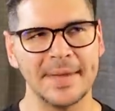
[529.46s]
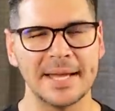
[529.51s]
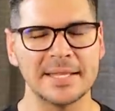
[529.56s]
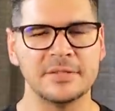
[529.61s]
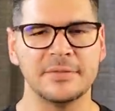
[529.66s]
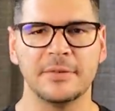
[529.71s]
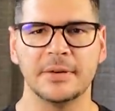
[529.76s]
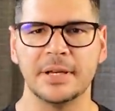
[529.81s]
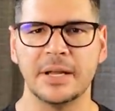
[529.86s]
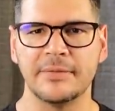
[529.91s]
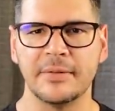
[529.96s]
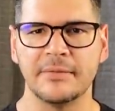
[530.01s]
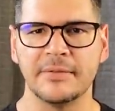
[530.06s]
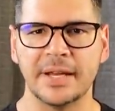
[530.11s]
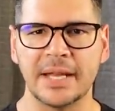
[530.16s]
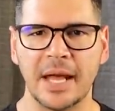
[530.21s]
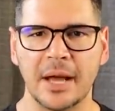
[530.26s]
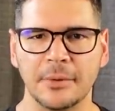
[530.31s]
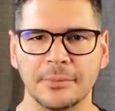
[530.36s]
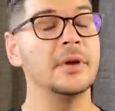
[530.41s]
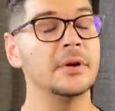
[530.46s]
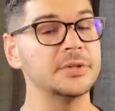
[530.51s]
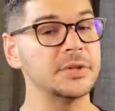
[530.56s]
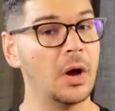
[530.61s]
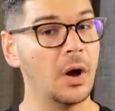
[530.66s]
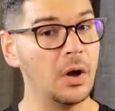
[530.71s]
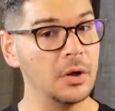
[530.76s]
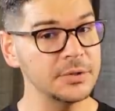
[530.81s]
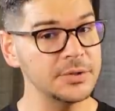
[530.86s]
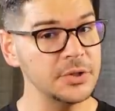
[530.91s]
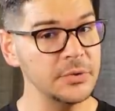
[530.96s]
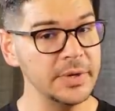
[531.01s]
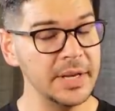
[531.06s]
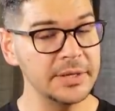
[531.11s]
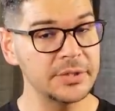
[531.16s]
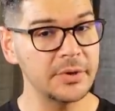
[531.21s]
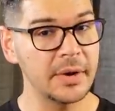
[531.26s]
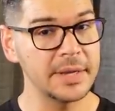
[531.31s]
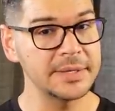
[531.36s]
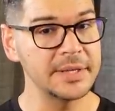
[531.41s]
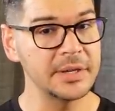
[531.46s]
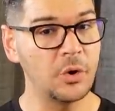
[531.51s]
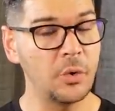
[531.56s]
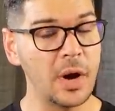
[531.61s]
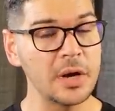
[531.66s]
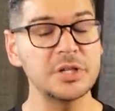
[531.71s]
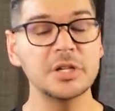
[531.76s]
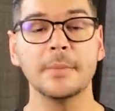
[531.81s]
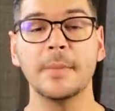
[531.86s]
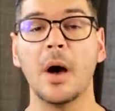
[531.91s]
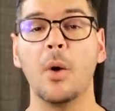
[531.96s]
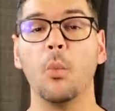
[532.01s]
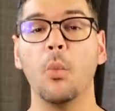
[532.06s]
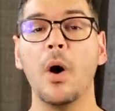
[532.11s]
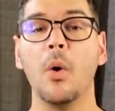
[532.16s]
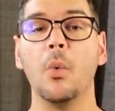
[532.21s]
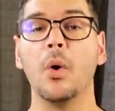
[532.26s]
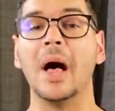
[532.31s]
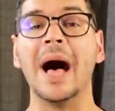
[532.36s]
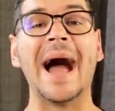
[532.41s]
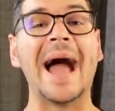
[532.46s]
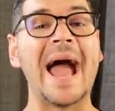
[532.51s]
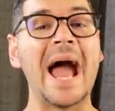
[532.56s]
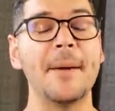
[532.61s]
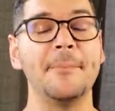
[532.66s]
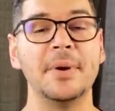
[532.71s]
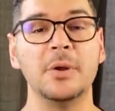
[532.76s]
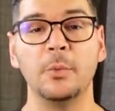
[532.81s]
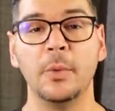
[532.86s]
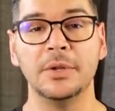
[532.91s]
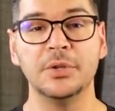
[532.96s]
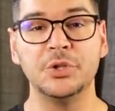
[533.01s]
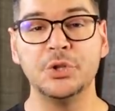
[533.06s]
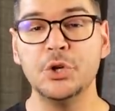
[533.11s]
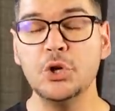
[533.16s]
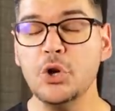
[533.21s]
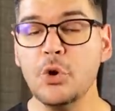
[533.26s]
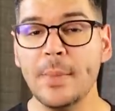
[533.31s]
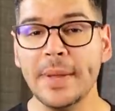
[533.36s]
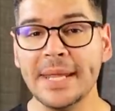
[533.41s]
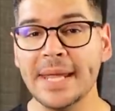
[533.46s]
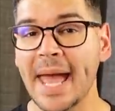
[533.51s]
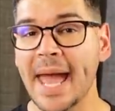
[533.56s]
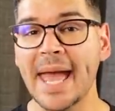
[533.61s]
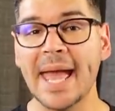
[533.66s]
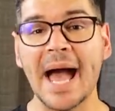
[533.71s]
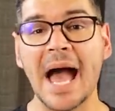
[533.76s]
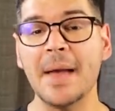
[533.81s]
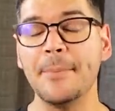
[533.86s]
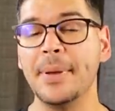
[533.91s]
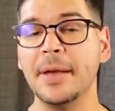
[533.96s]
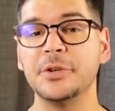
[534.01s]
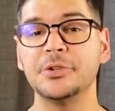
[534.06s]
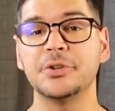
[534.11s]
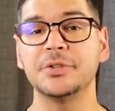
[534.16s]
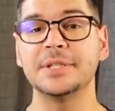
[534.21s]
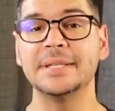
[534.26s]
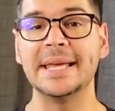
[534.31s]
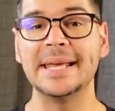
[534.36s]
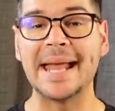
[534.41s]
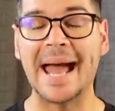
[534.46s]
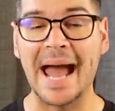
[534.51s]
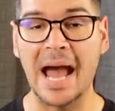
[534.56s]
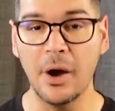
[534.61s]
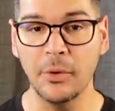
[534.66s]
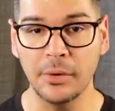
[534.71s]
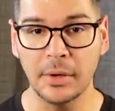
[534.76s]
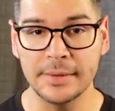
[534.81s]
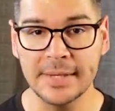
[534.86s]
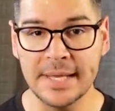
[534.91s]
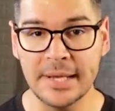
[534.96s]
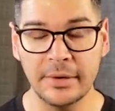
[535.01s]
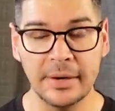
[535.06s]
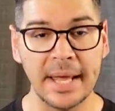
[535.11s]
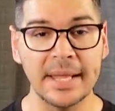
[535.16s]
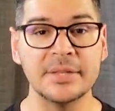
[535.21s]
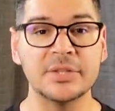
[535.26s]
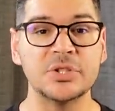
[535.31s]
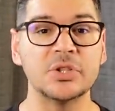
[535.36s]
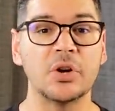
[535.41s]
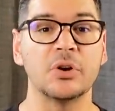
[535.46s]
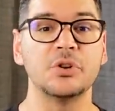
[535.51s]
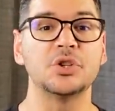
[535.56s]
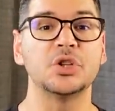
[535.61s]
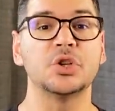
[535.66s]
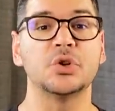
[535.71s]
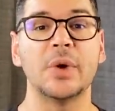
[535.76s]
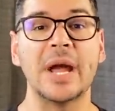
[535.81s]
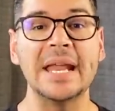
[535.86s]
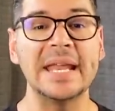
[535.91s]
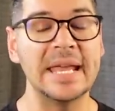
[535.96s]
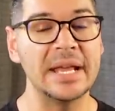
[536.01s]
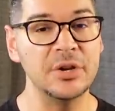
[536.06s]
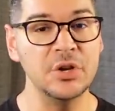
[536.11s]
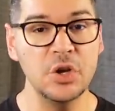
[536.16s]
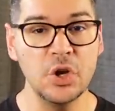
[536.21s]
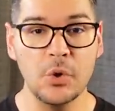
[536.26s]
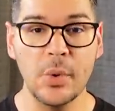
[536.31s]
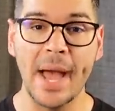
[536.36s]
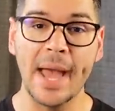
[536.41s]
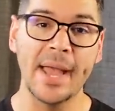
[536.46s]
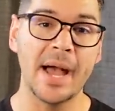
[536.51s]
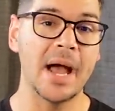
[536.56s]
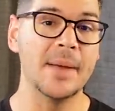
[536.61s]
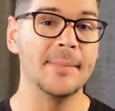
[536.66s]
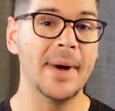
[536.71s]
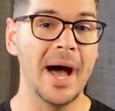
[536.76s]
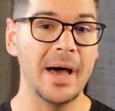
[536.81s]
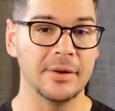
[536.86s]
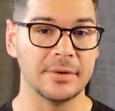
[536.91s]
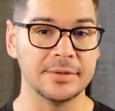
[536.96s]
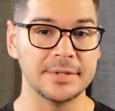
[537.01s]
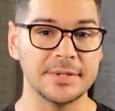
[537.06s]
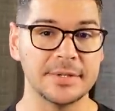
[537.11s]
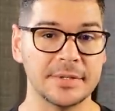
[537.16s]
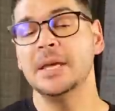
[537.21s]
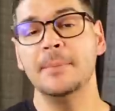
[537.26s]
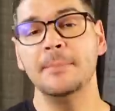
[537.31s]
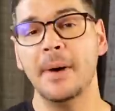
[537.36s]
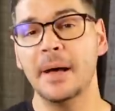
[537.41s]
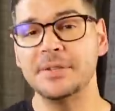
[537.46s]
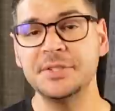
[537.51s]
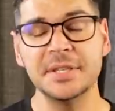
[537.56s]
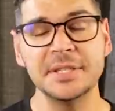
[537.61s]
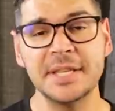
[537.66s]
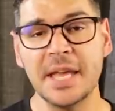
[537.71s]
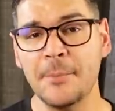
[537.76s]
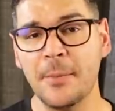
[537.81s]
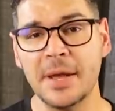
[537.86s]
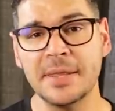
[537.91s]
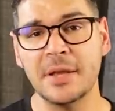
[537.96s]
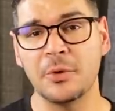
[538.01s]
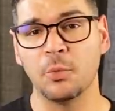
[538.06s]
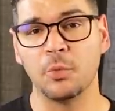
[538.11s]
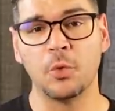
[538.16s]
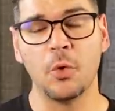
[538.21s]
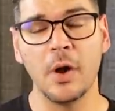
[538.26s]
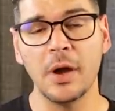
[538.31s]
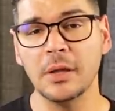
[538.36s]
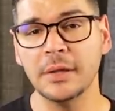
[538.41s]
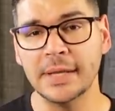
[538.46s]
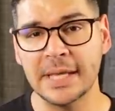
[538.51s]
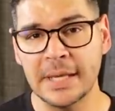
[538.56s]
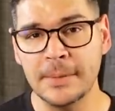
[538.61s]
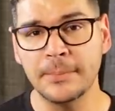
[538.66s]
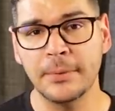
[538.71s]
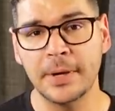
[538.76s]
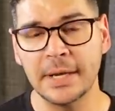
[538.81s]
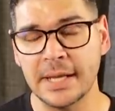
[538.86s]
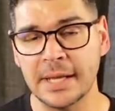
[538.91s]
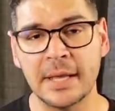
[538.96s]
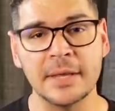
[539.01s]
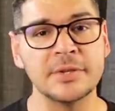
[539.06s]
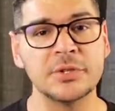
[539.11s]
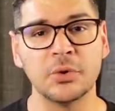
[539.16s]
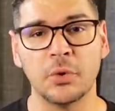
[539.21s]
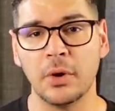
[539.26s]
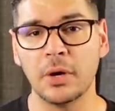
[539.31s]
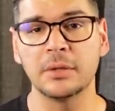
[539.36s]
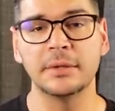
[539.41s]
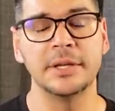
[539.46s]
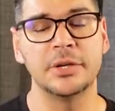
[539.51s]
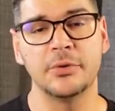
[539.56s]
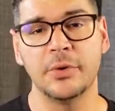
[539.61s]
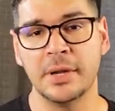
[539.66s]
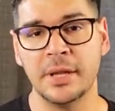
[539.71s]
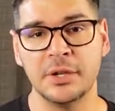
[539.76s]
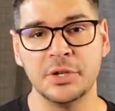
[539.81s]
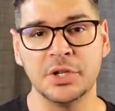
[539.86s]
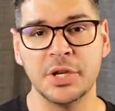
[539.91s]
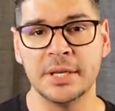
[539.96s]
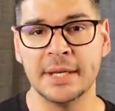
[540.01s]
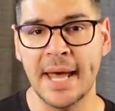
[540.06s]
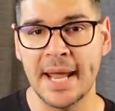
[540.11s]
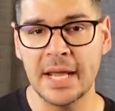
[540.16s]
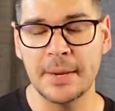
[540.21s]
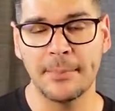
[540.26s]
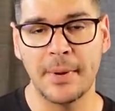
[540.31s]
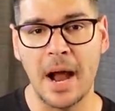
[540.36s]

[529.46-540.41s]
that's for a different video. There's also an interesting question about what will happen when too many AI pictures get out on the internet and start training new AI models. In much the same way that royal inbreeding historically created genetic